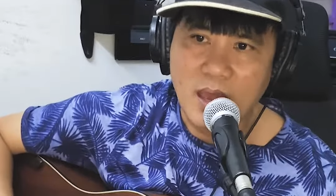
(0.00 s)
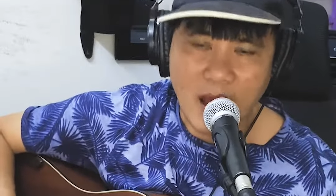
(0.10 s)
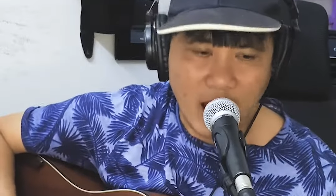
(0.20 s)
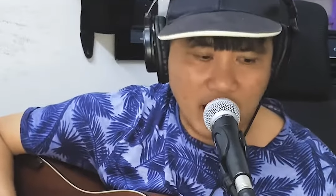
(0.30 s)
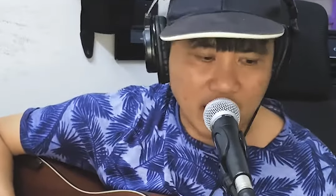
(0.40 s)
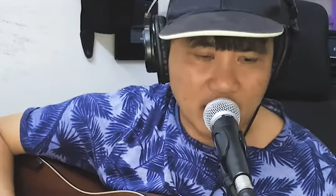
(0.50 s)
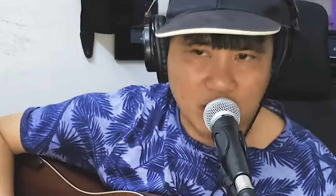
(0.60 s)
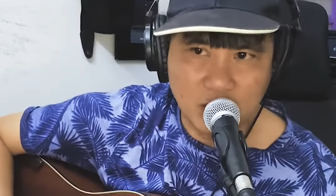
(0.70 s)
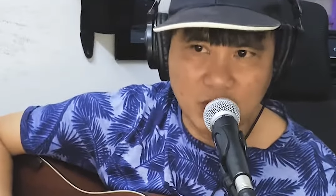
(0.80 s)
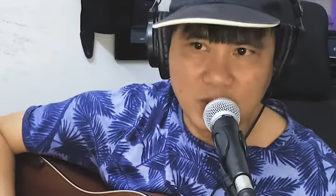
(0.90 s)
I can
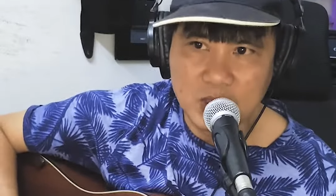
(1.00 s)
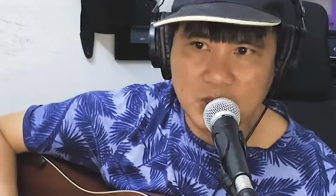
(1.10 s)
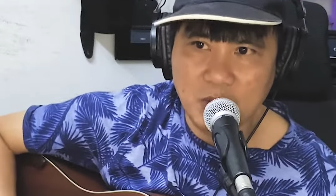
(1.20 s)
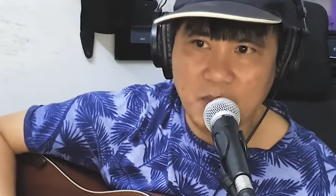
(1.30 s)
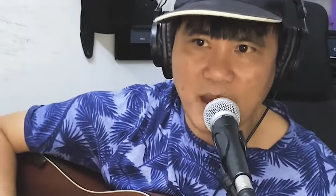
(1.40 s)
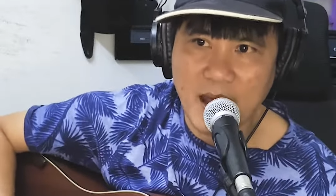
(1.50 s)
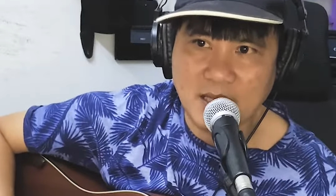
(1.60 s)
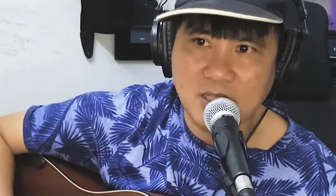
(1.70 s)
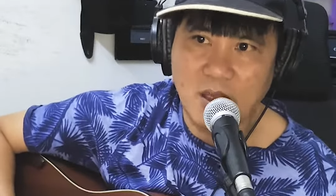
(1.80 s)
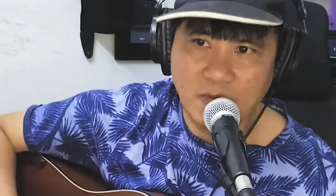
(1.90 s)
do so much
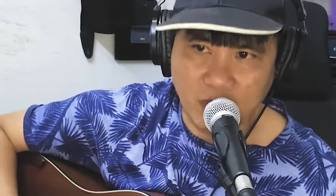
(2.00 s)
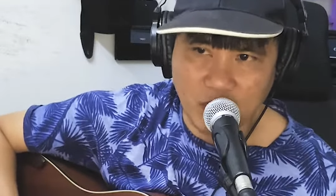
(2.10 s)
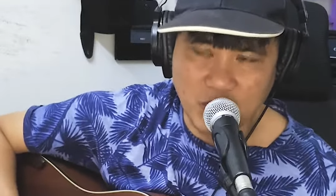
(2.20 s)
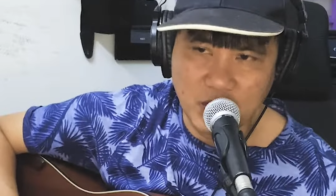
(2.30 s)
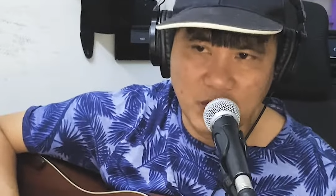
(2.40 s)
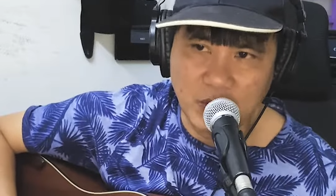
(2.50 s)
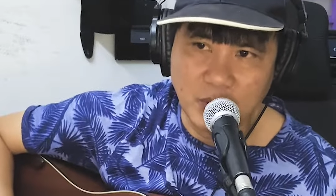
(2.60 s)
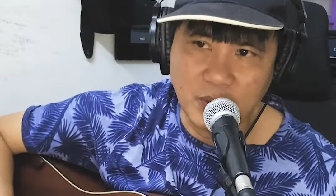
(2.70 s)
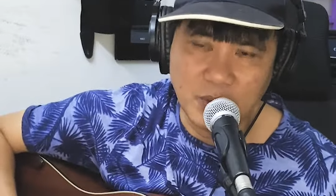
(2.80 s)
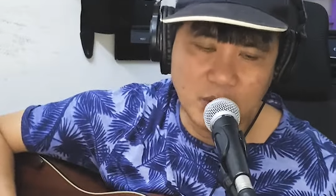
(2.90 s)
for
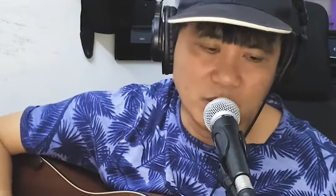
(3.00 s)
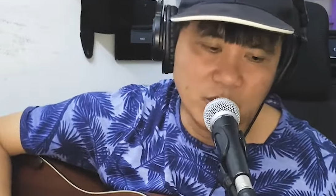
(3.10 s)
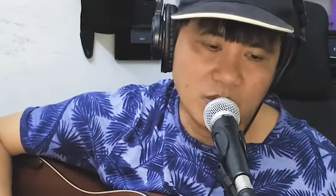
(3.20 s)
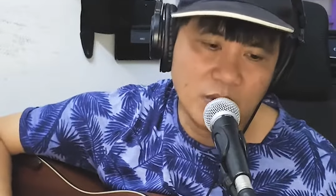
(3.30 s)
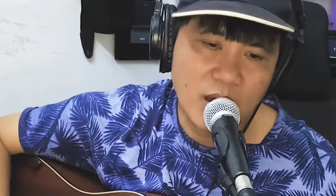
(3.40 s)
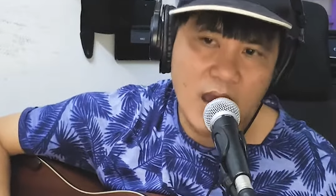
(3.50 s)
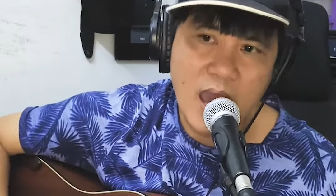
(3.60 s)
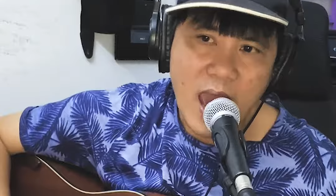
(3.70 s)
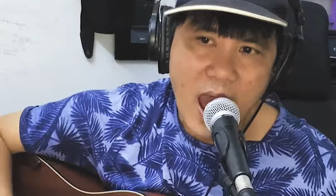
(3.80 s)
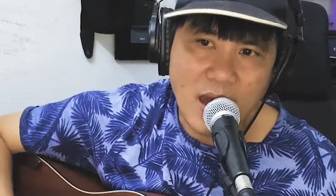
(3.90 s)
you.
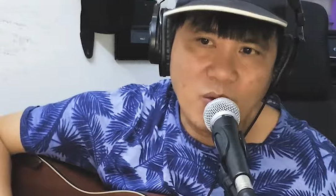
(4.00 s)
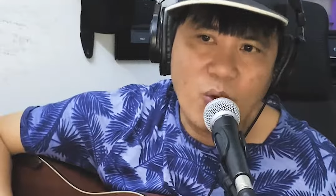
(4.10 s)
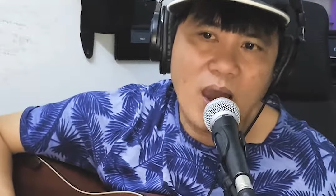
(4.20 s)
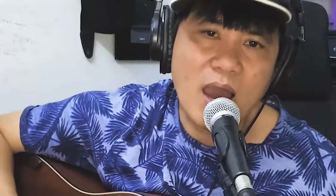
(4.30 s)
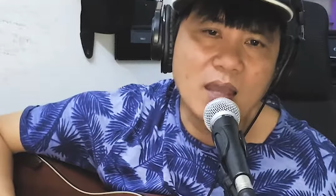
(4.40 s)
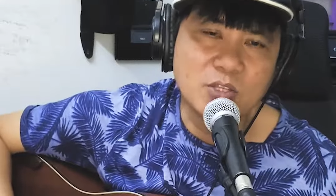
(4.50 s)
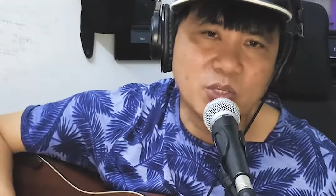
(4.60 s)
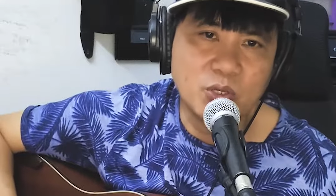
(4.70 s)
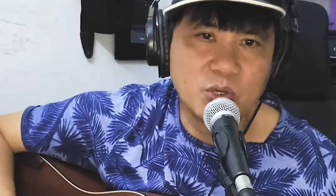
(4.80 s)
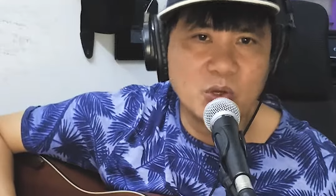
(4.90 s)
I want
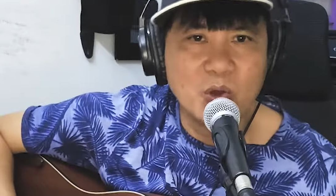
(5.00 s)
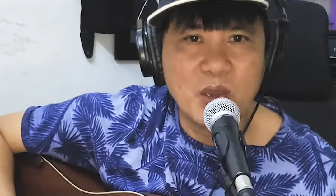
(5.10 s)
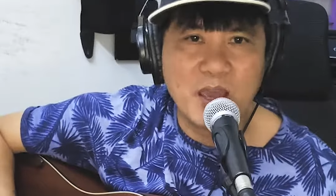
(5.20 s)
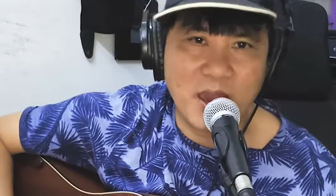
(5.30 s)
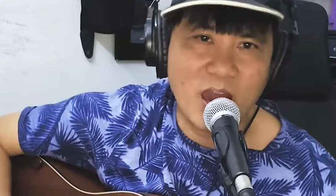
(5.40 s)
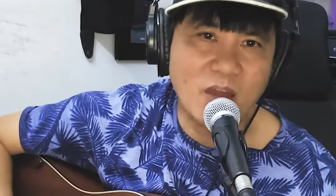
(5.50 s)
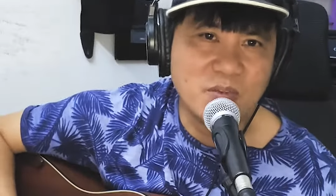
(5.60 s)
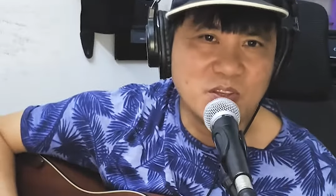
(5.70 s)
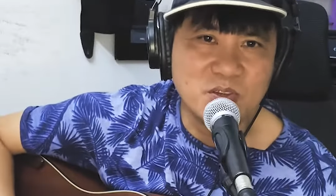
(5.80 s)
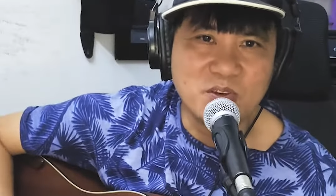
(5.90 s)
you
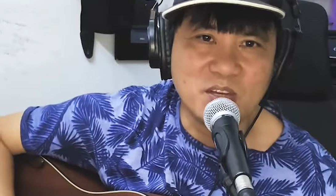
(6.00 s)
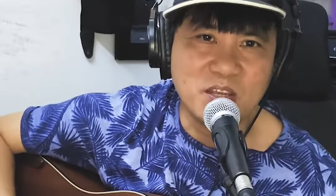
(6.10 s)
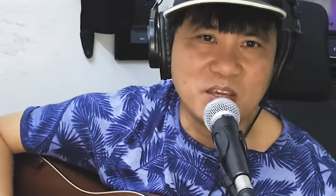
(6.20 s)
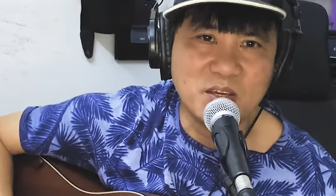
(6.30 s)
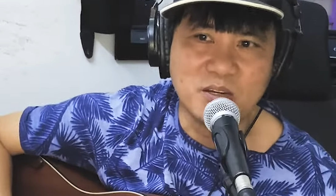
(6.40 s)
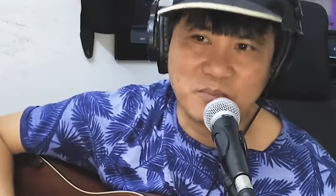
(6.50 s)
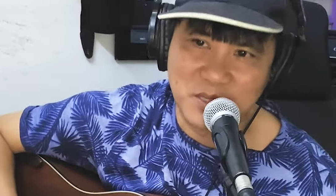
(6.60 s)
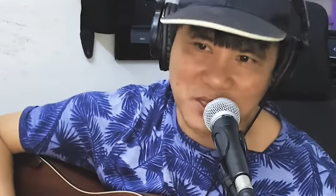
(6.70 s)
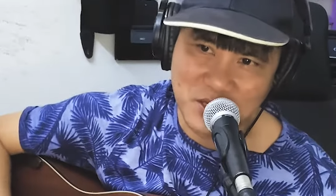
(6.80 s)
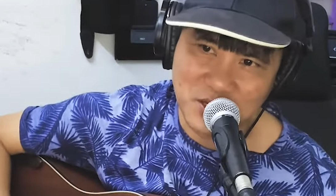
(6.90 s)
having you near
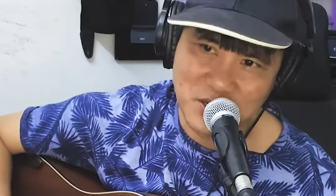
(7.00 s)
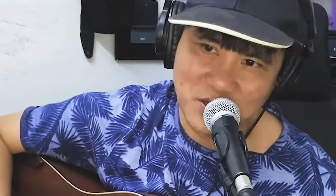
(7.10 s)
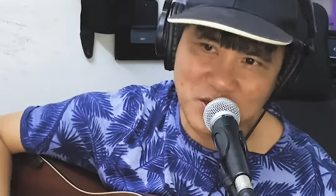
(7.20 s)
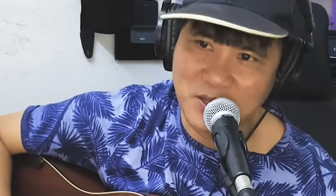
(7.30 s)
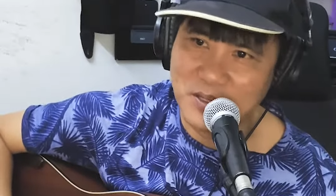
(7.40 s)
me,